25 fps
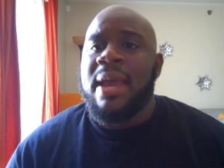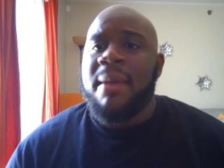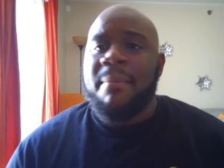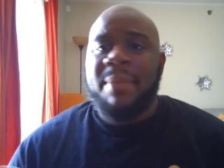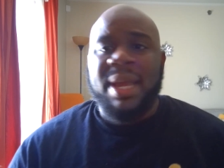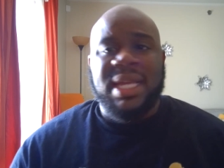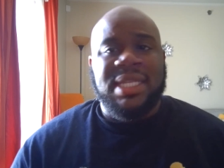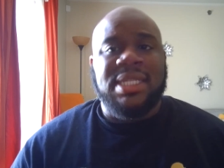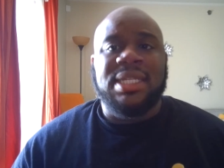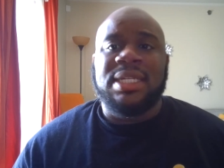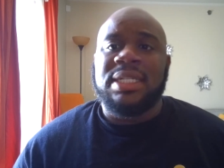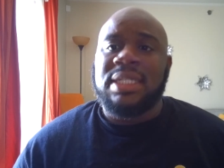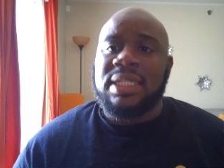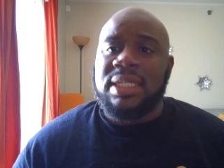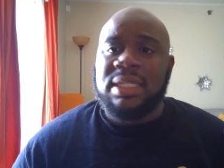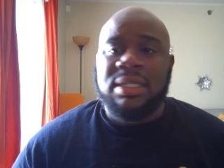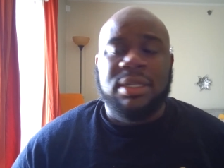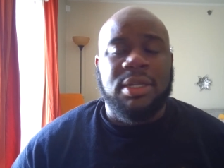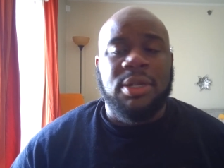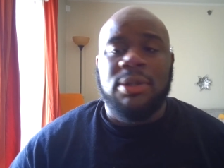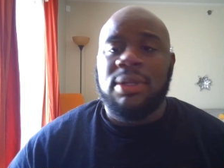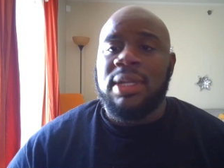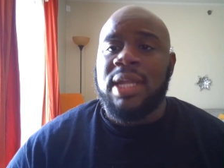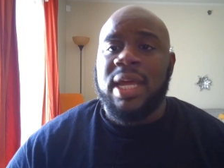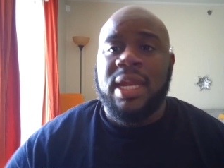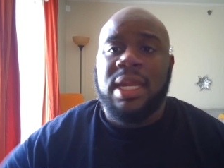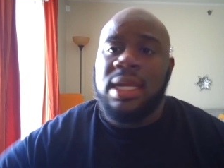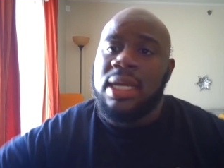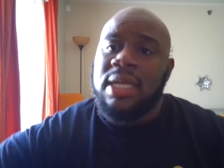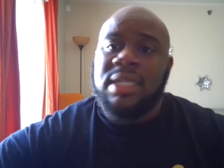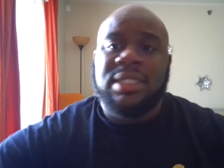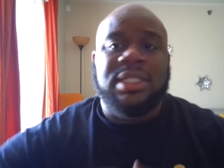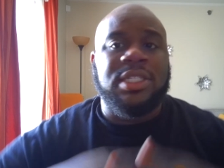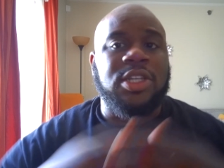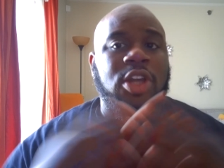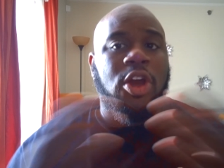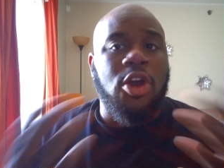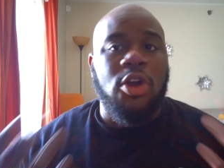Basically, you know, letting
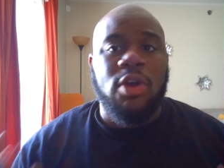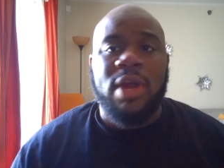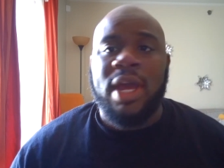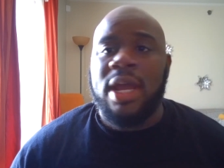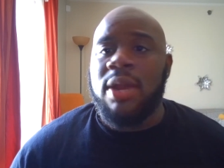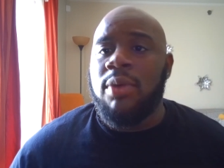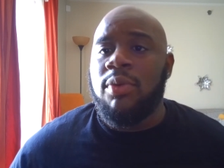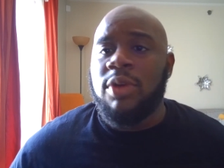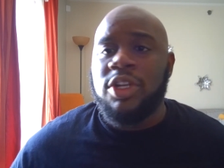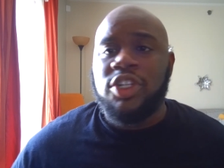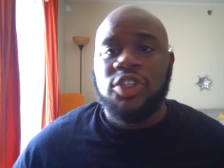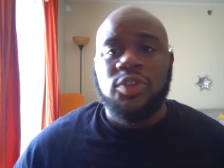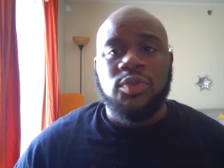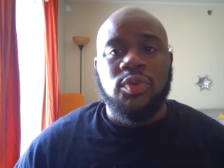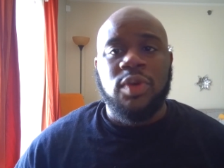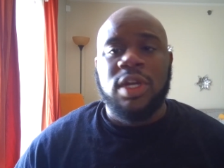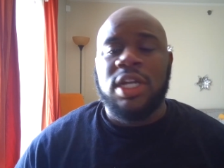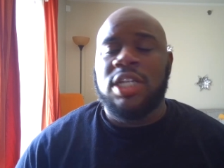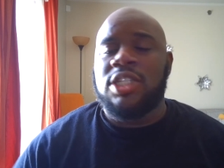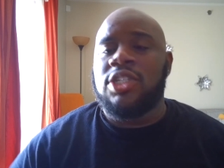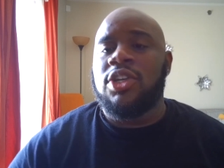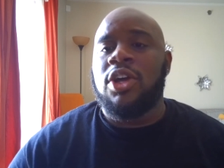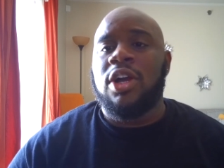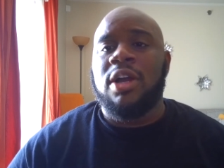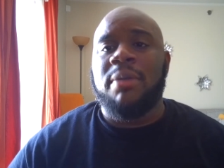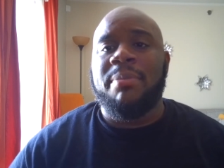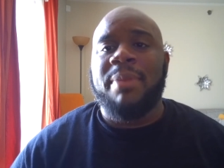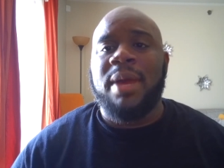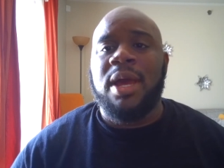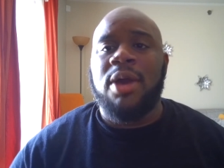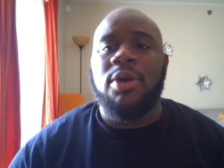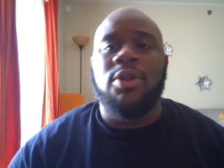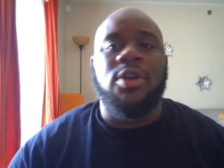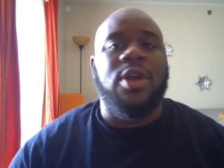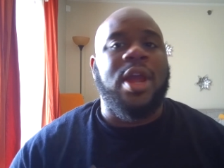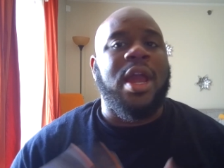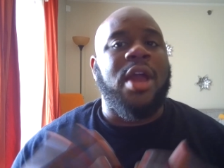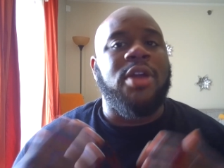us know kind of what you want to talk
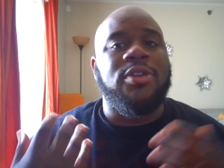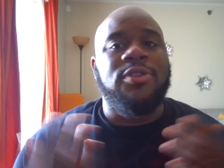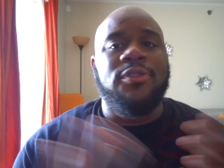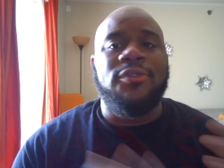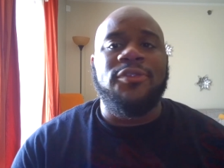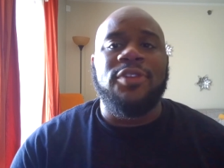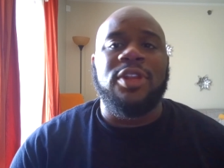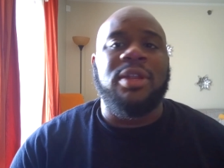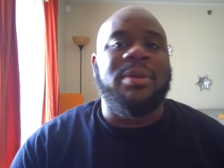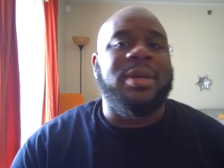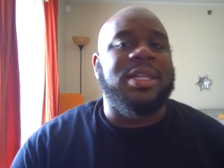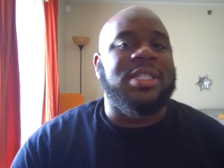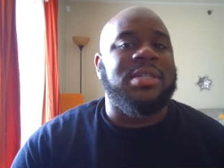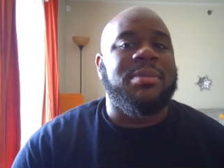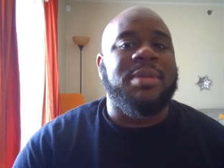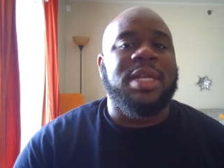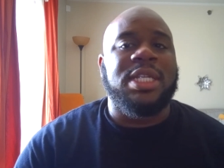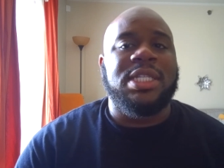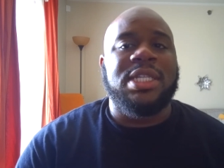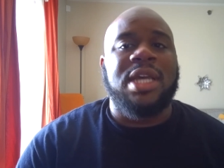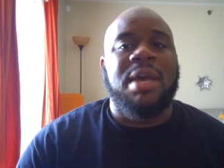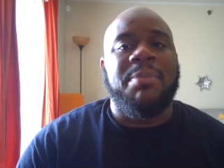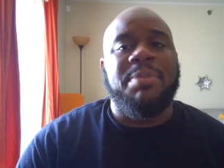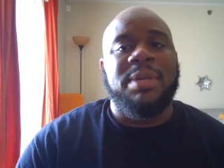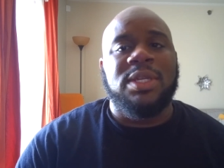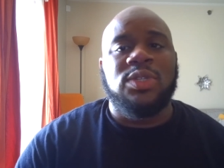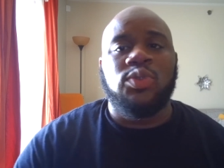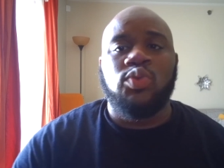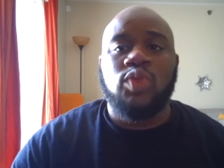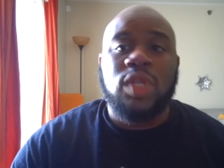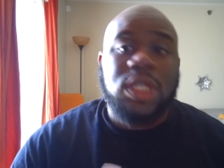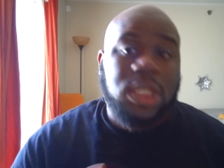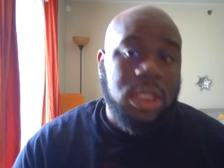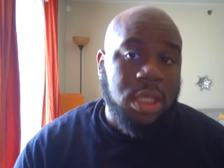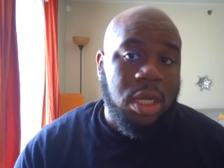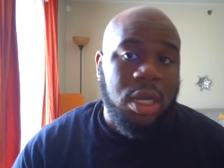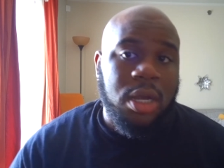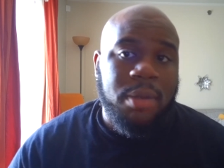about or how you feel about some of the topics that we
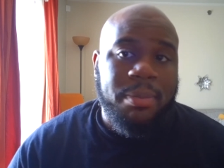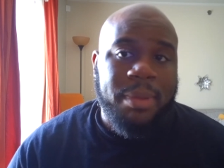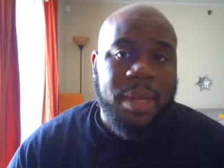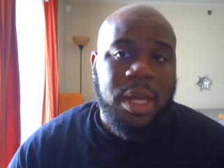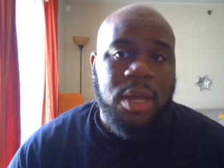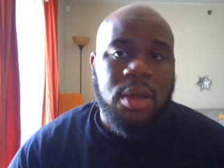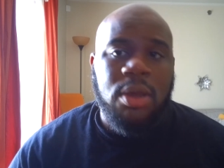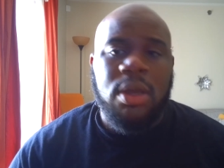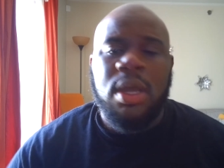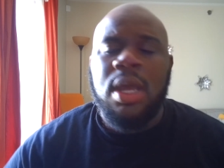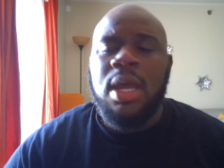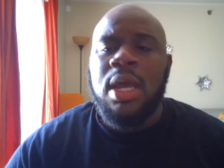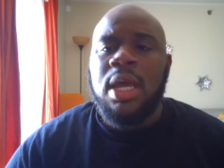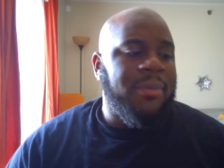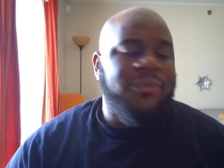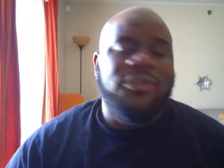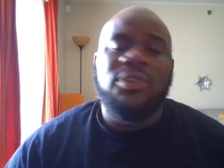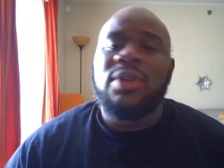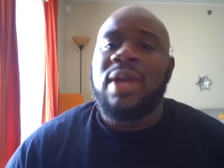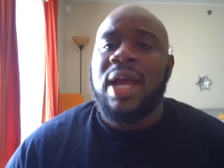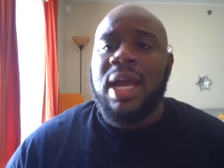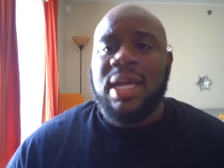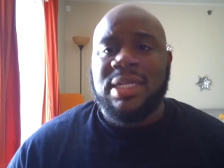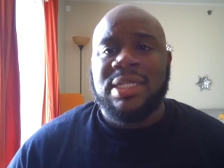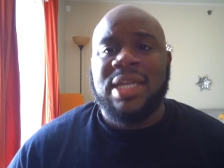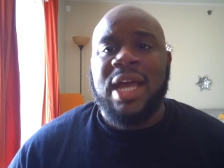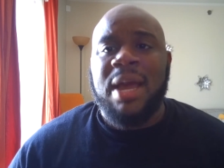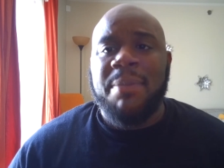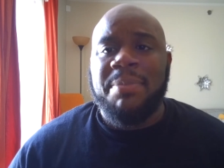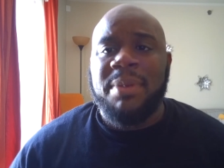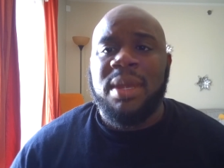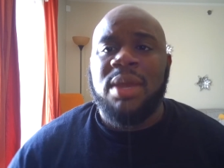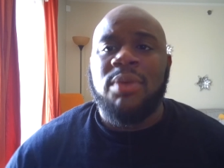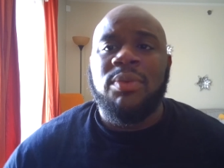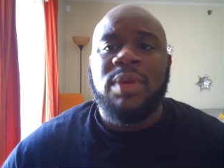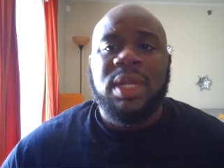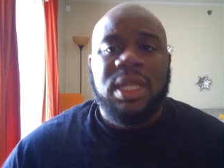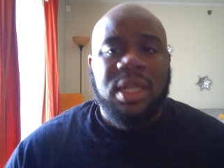talk about. If you guys hop
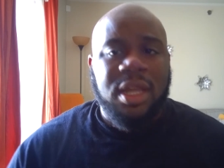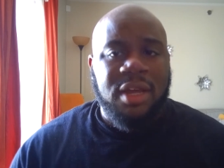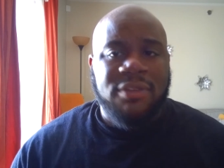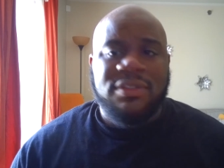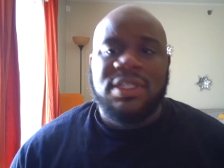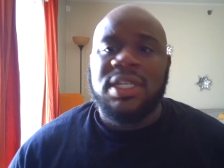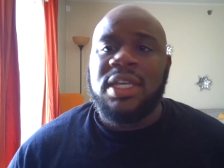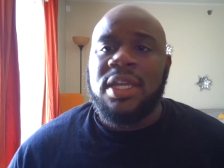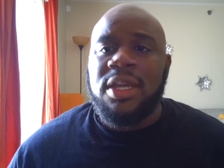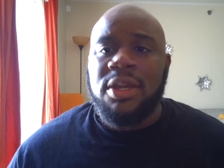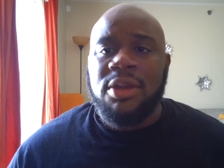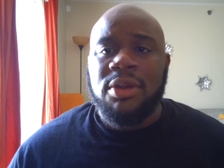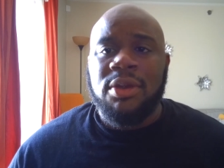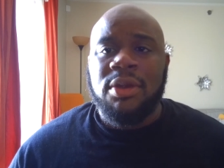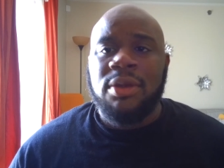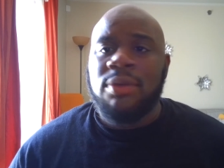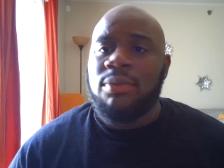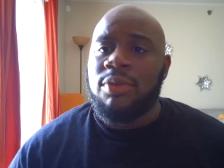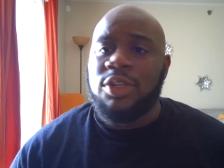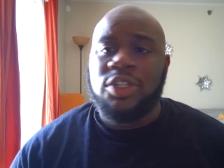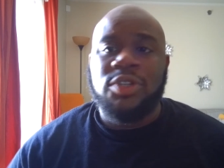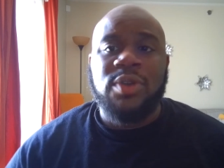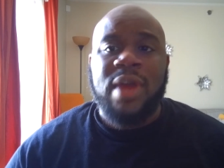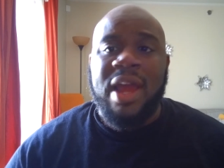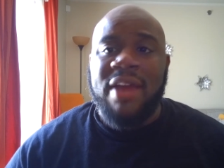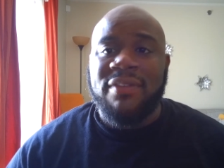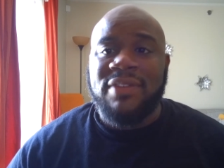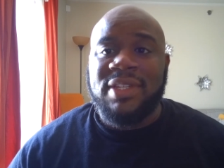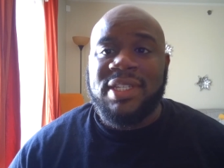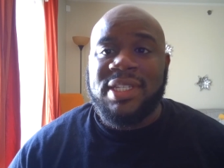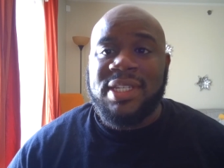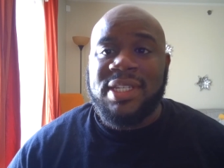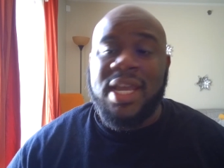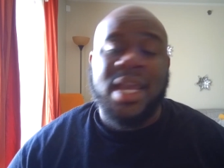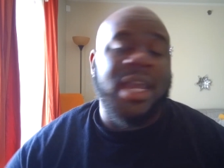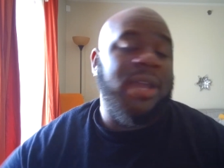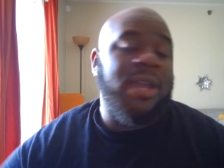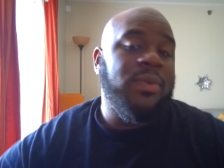in, we'd love to hear what you have to
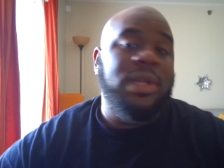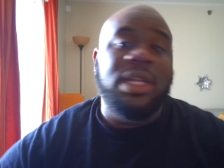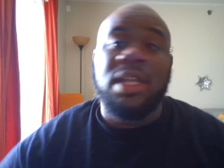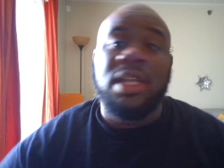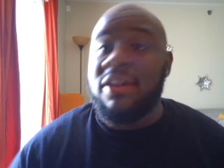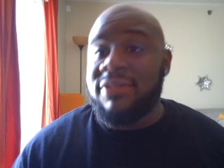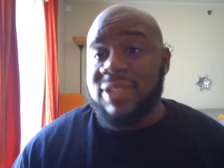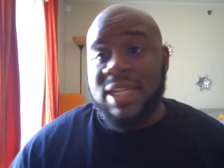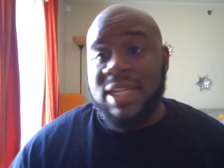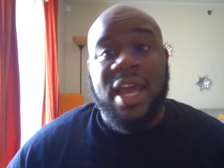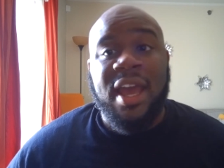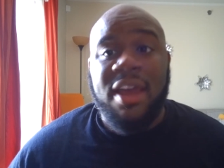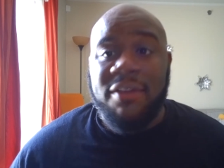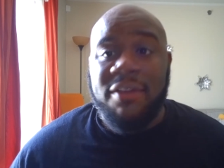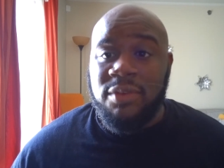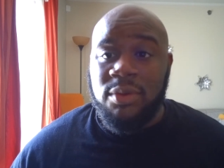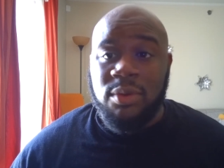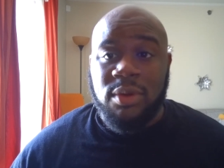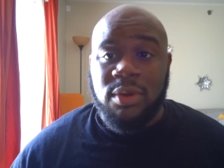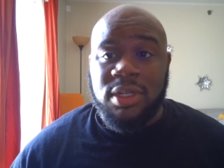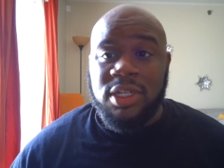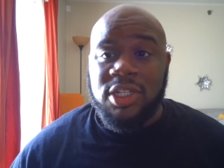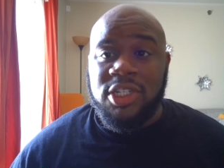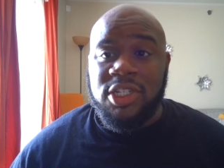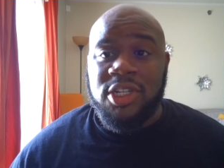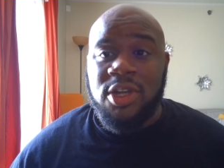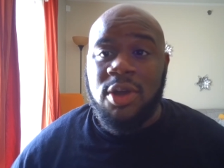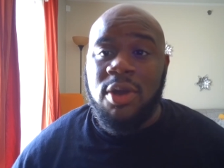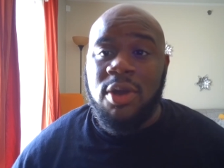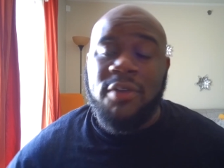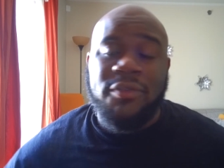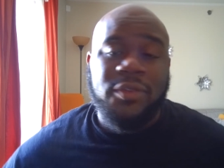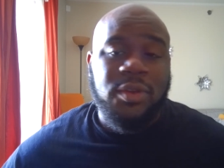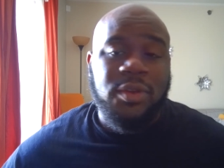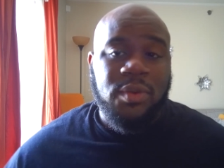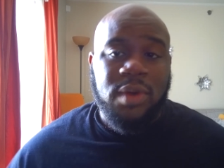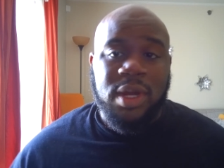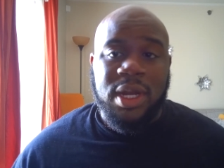say. We'd love to have you on the show
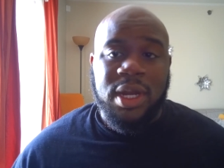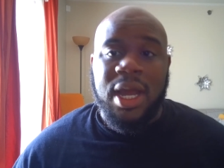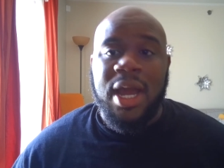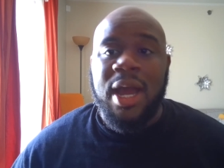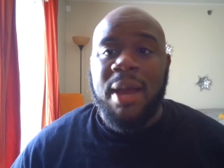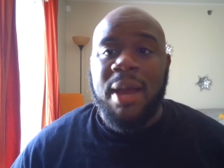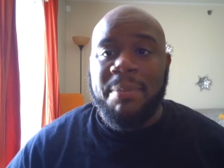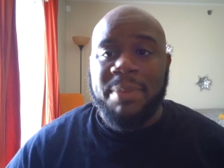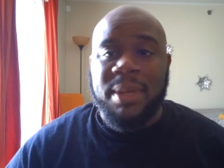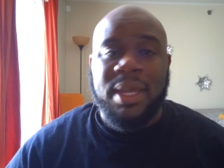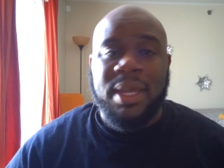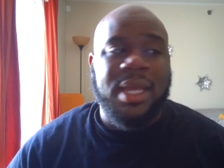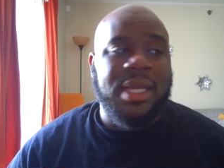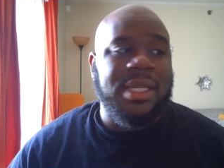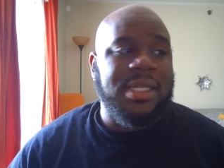if you want to hop in.